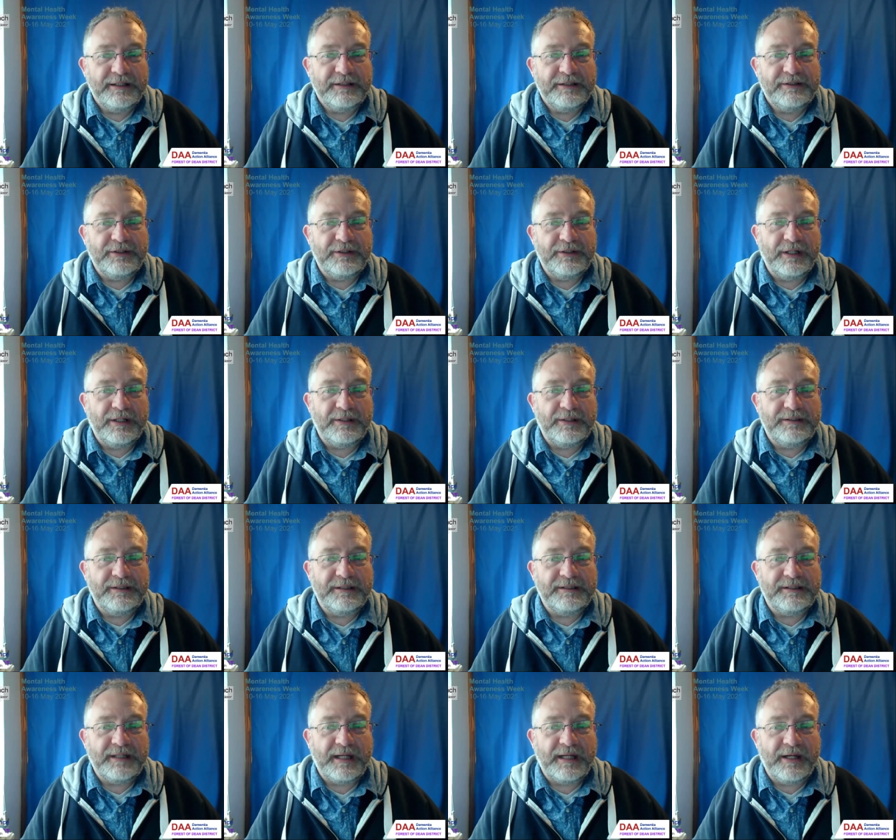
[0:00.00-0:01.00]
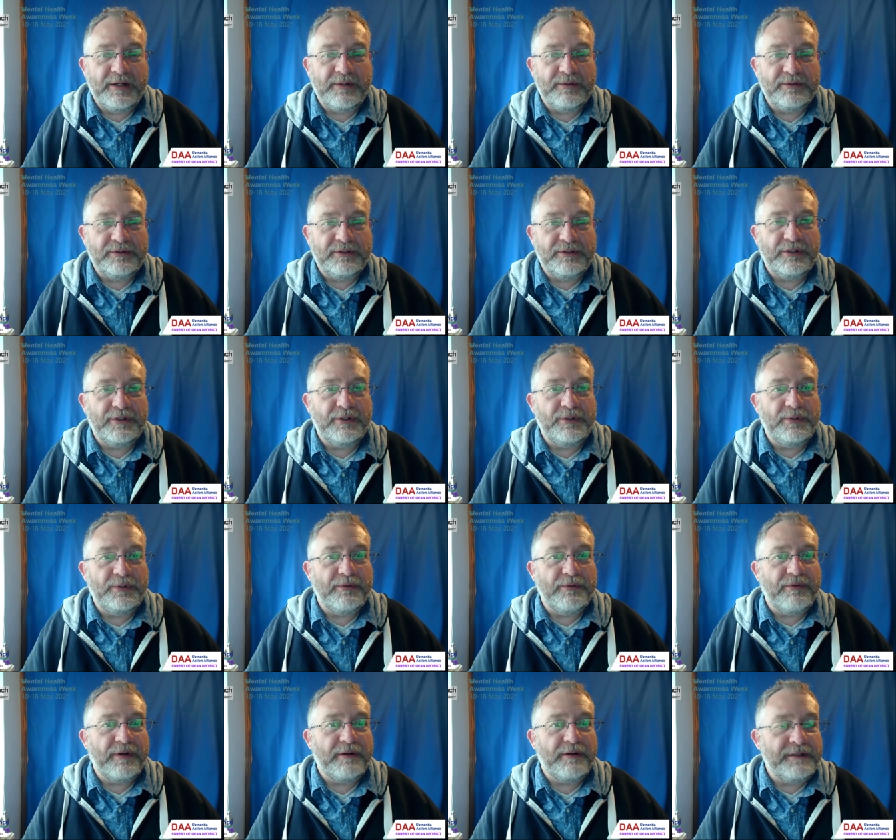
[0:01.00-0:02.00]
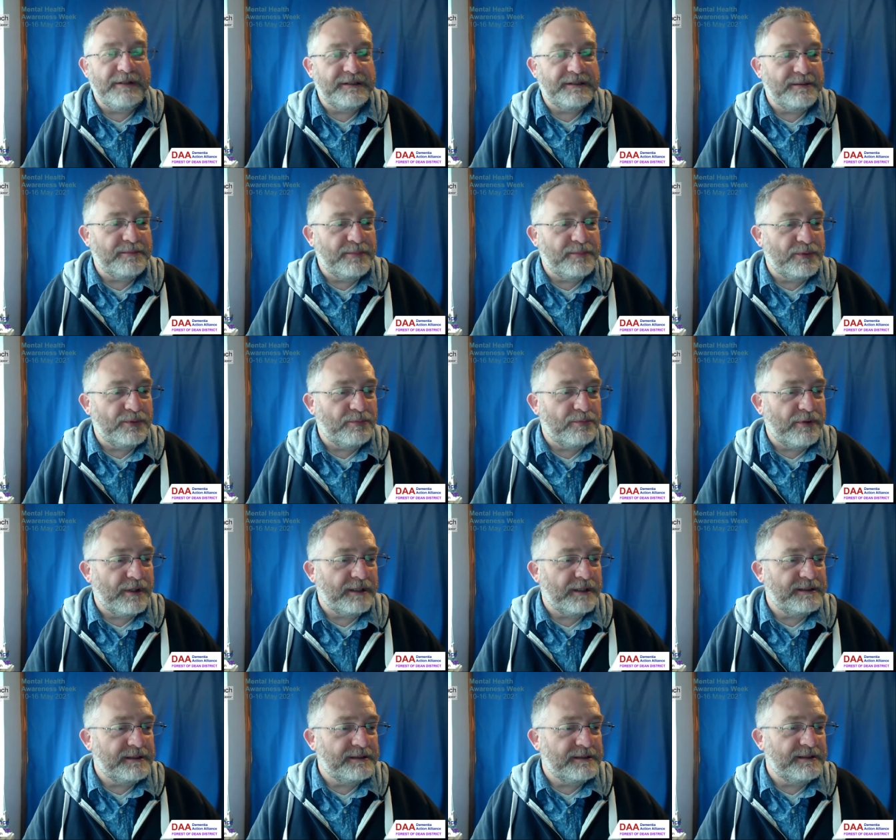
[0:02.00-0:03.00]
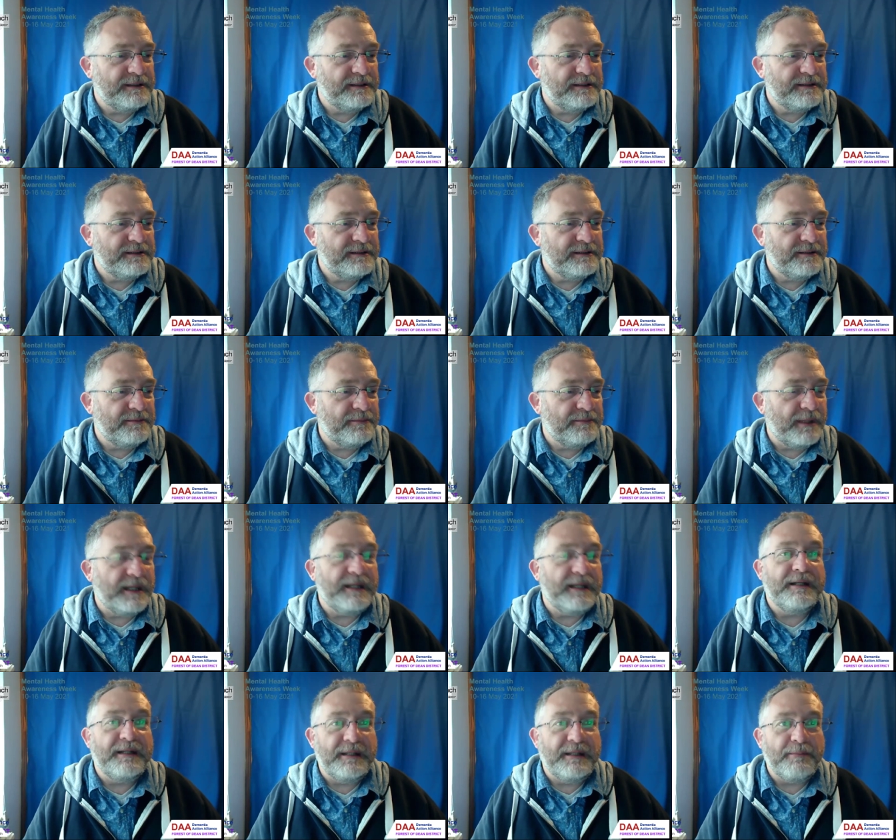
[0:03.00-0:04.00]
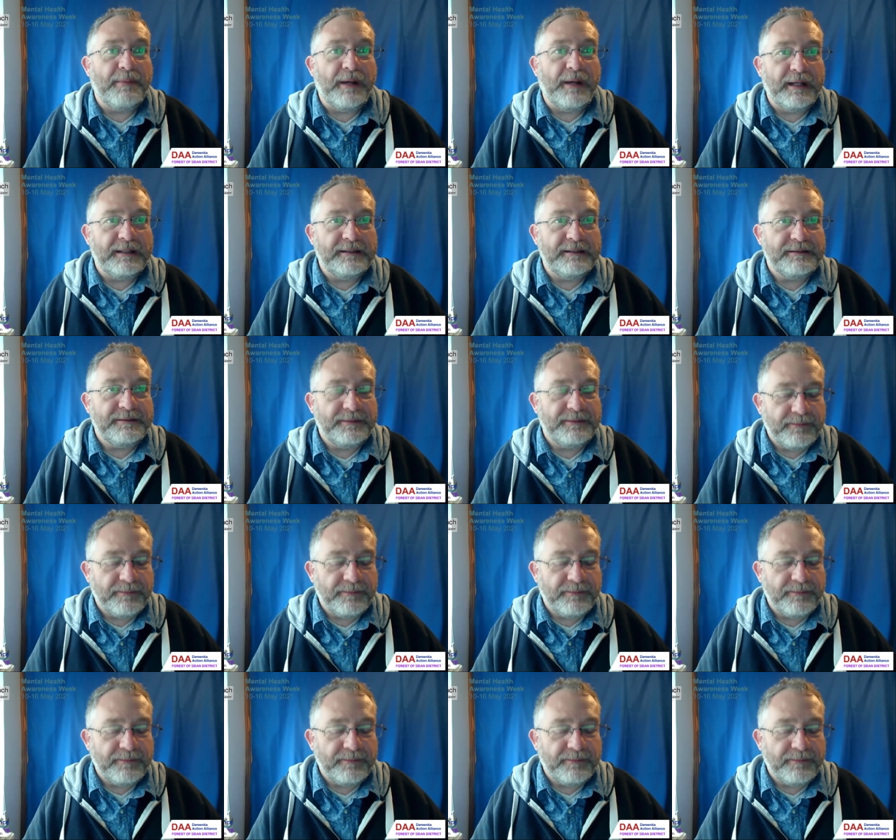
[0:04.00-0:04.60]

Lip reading: to notice how 2 very simple practices can make an impact.